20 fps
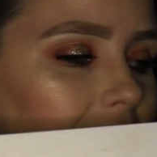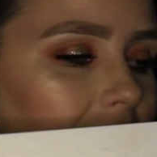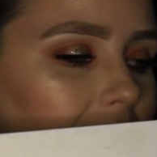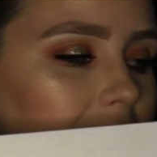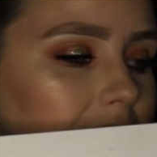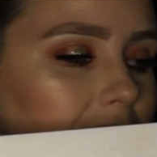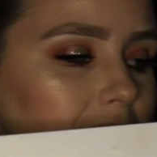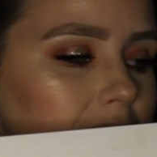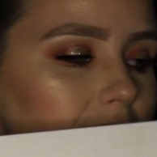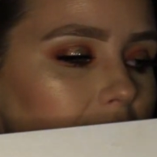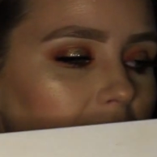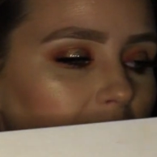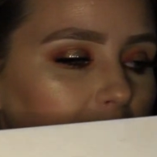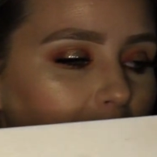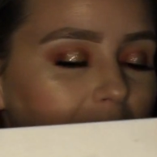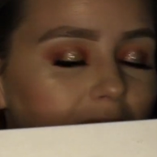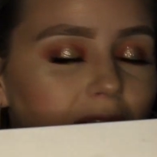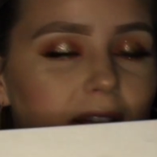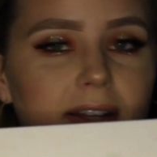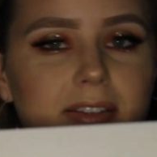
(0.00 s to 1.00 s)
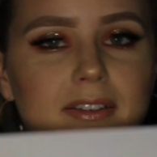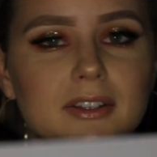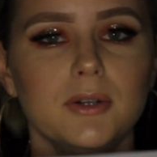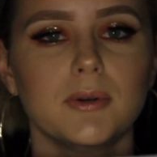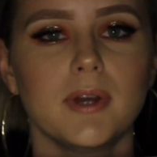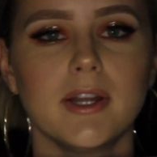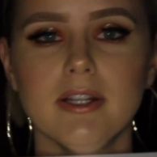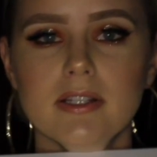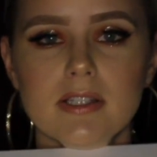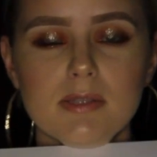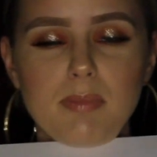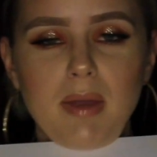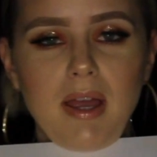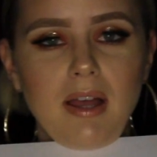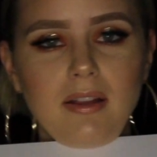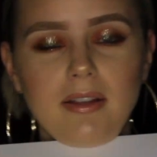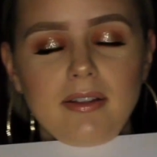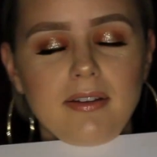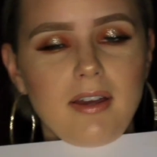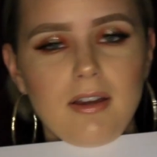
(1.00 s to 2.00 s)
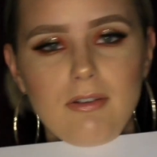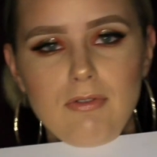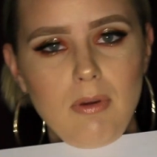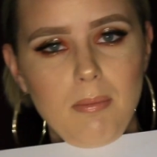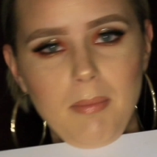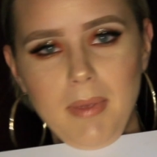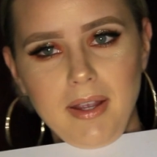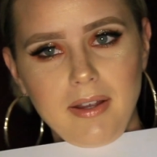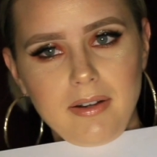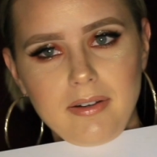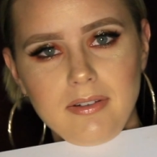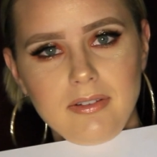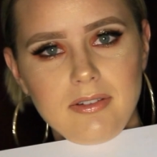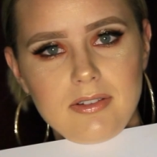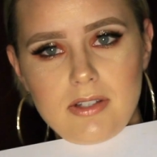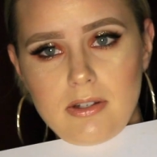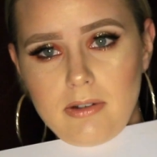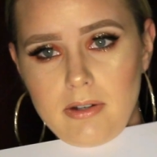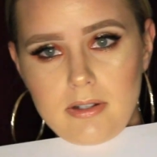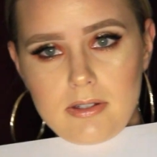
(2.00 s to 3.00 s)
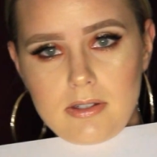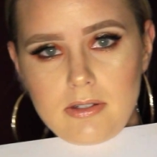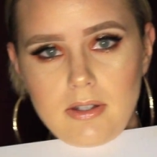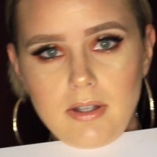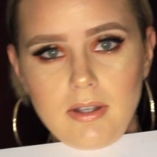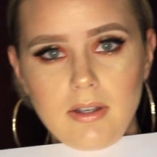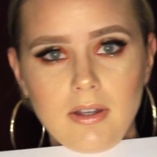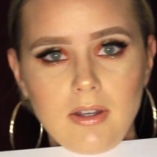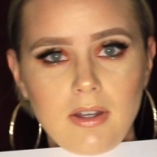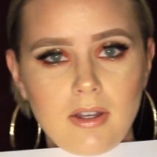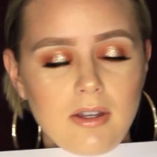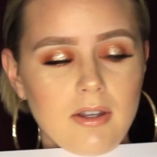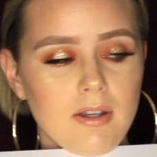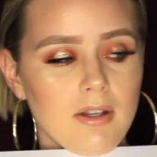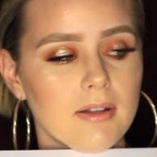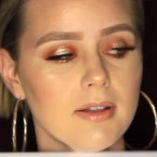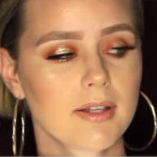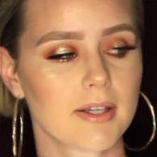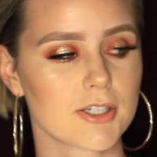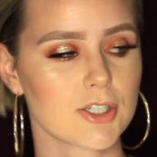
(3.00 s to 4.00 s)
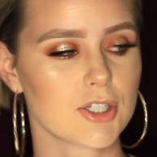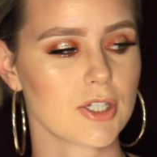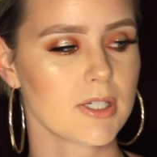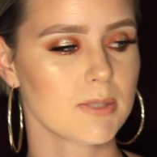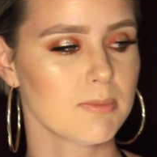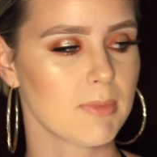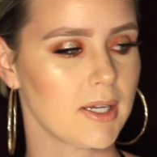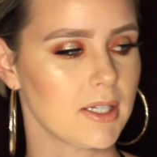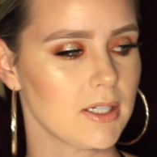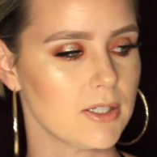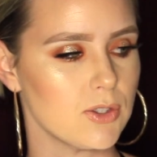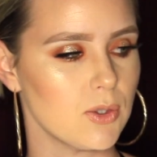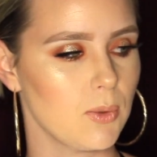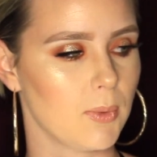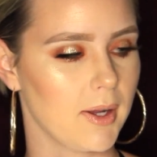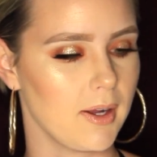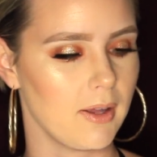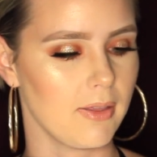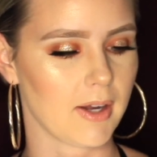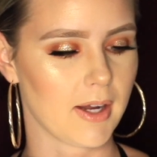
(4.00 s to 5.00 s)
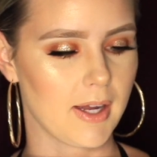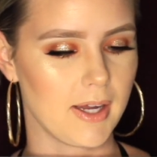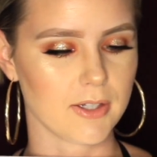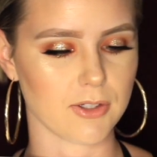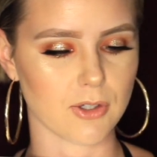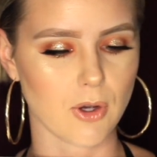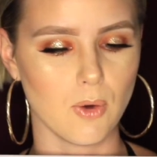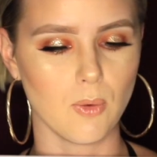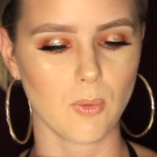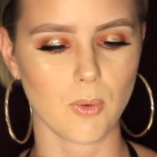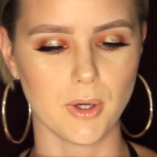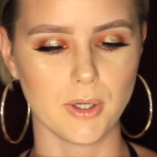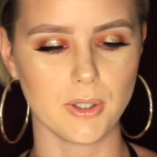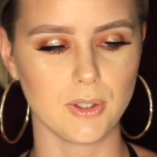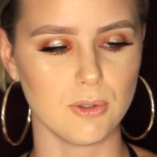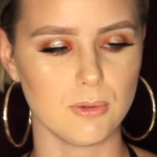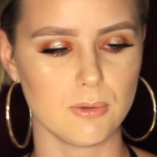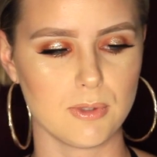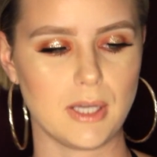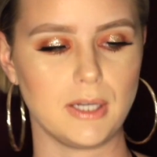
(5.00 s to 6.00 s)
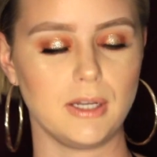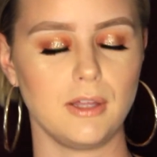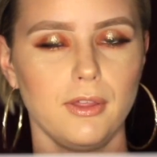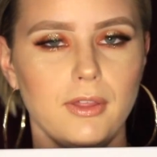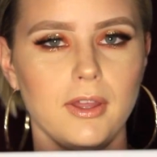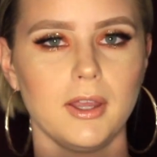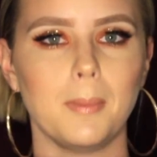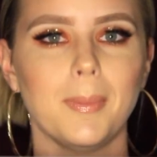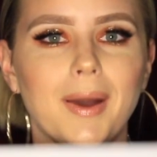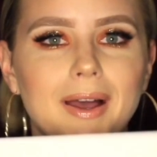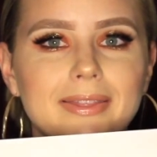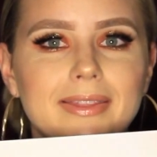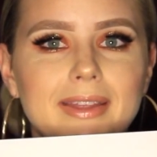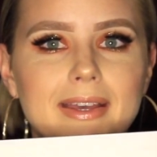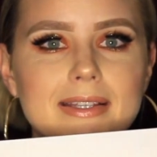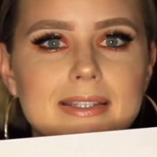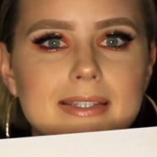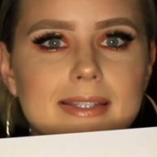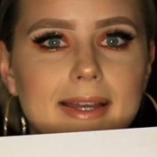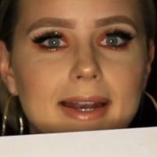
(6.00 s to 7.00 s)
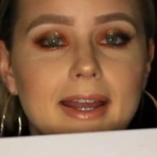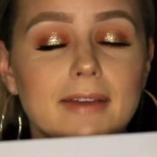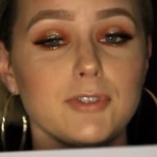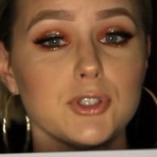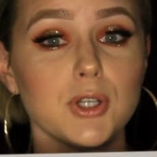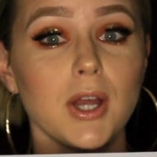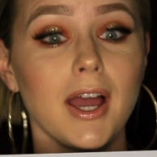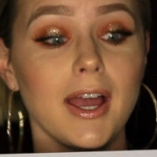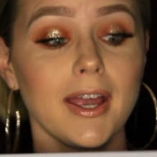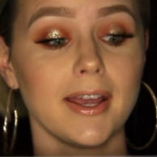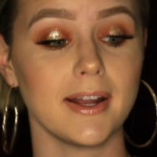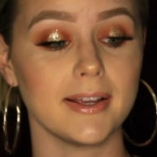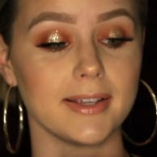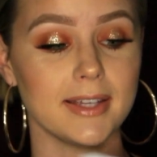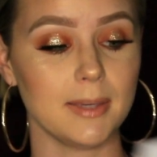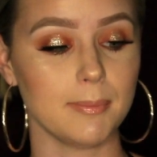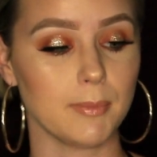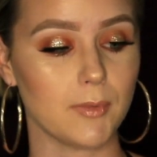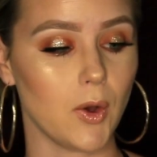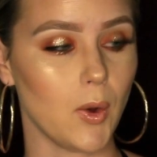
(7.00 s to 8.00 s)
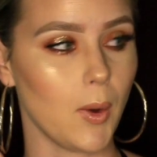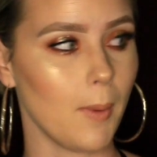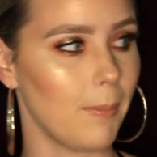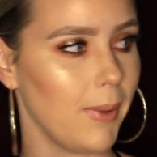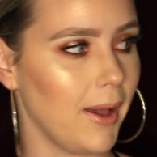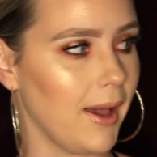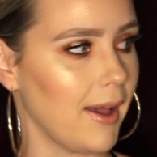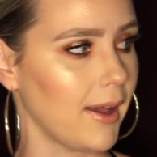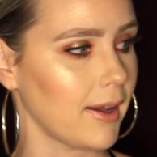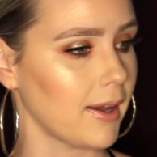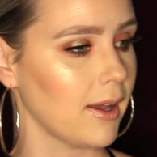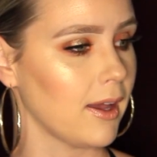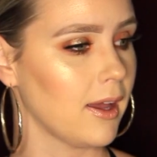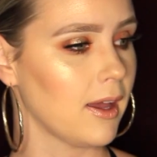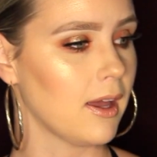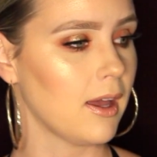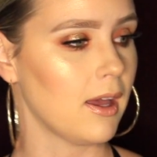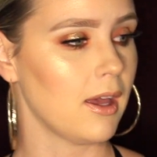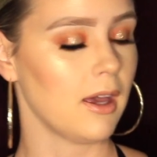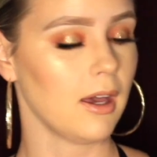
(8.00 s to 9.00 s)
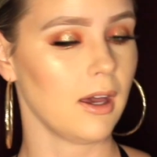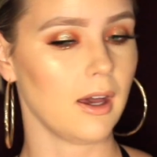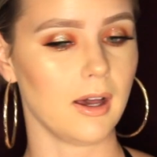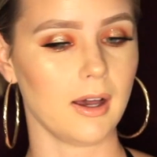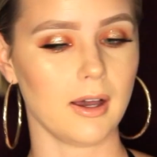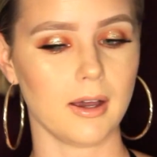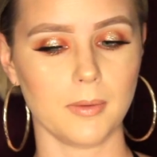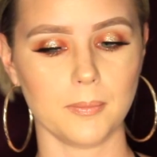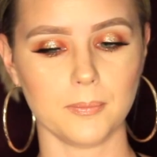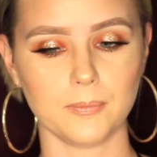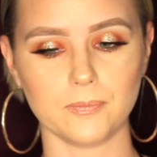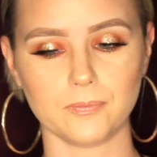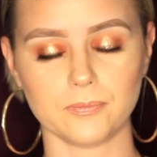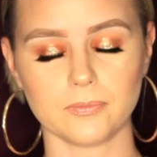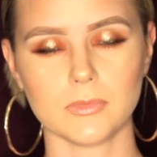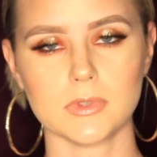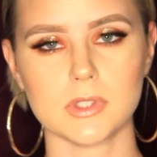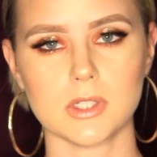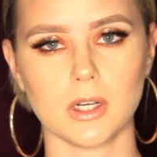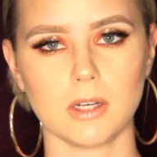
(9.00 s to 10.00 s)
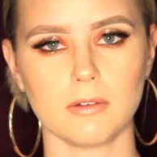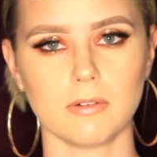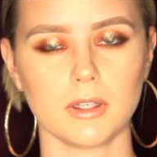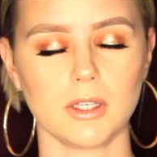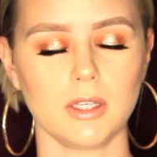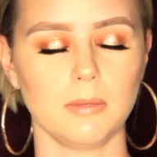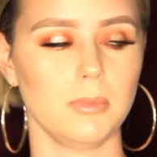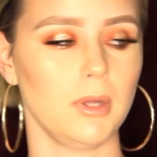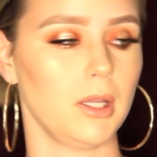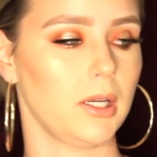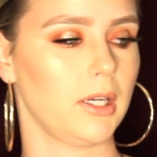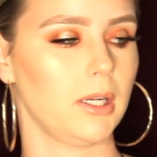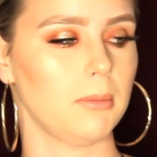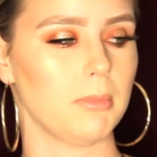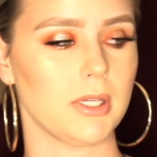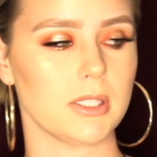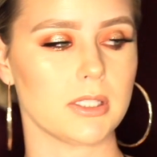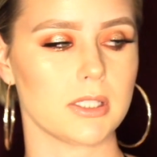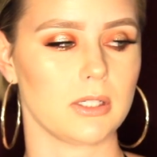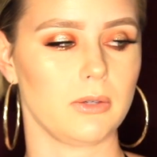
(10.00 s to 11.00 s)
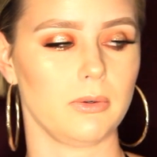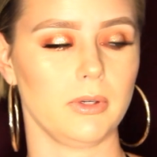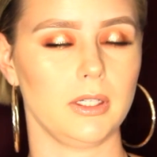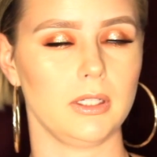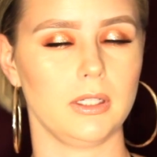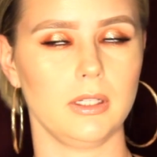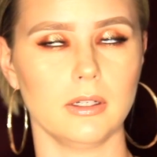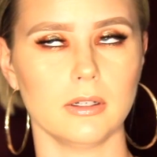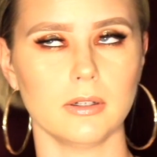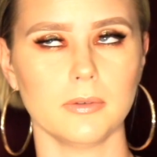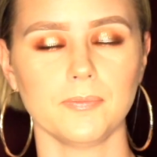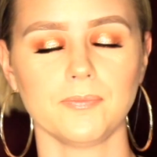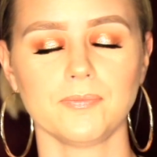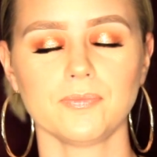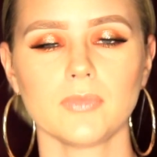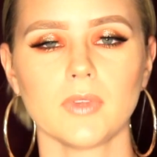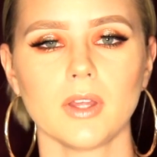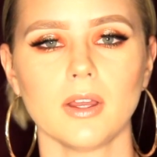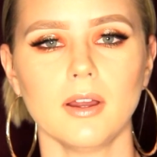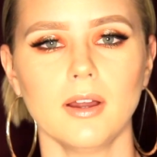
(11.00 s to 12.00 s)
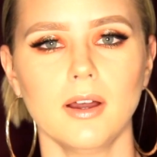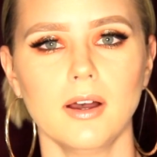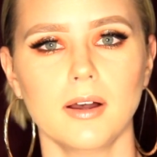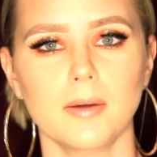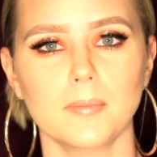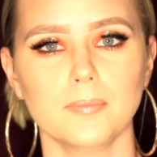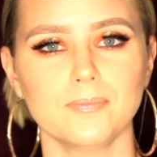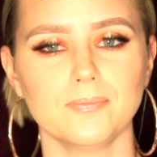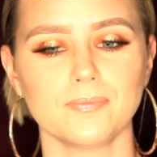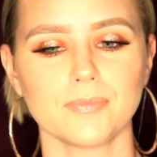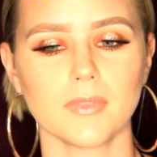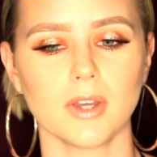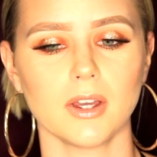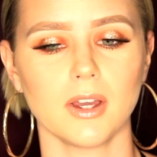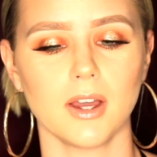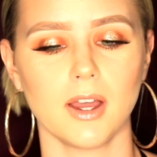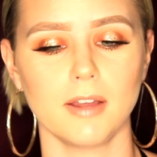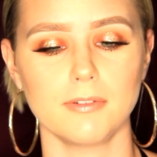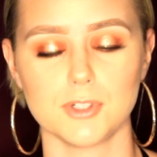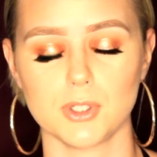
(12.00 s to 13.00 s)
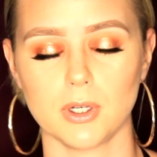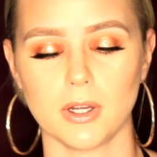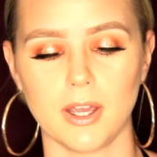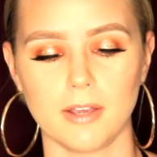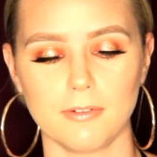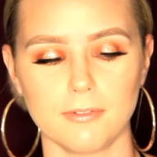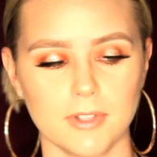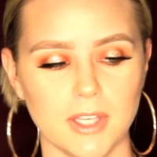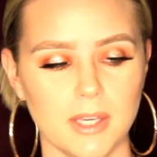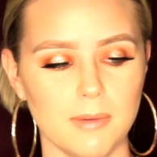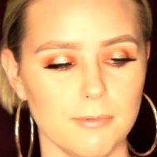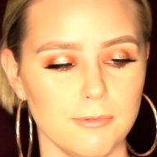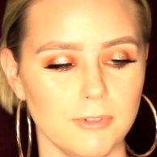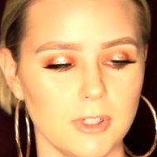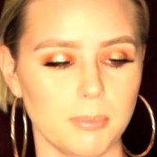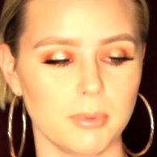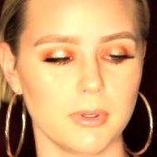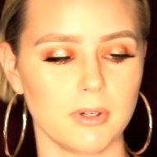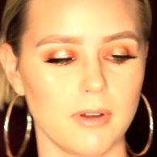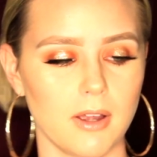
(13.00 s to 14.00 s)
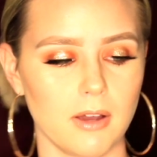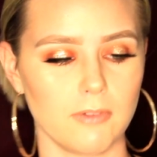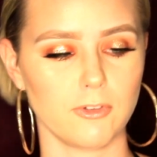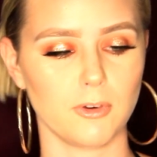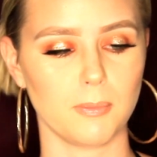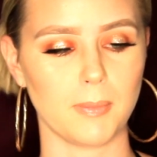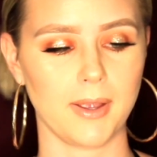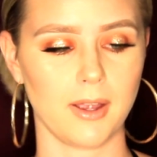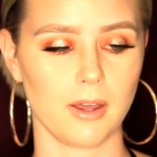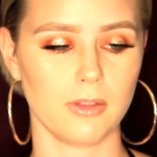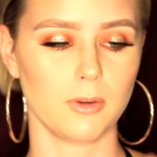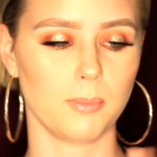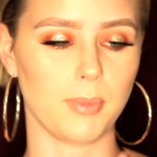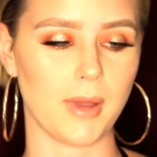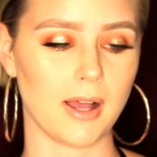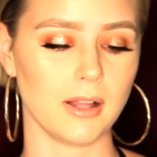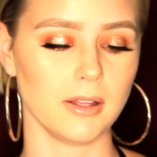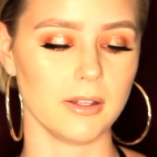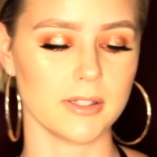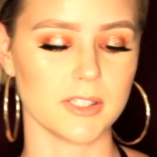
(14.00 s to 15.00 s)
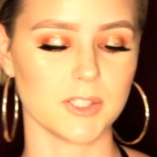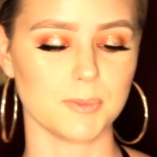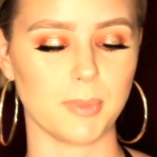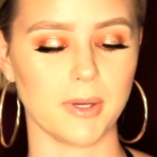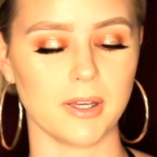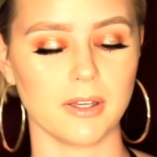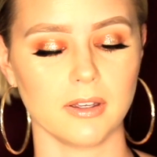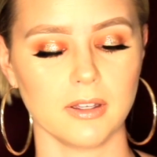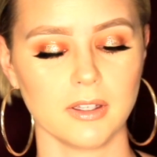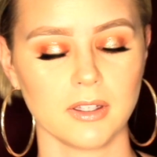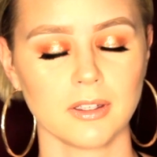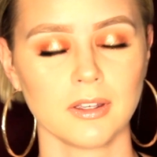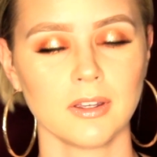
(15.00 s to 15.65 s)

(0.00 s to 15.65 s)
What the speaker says: This has got to be like the greatest palette ever made, seriously. Like, she's made it to where that I don't want to use anything but this. And I've tried, I keep going back. Sorry, I keep looking at my screen here. I've tried, keep flipping around from my other palettes, but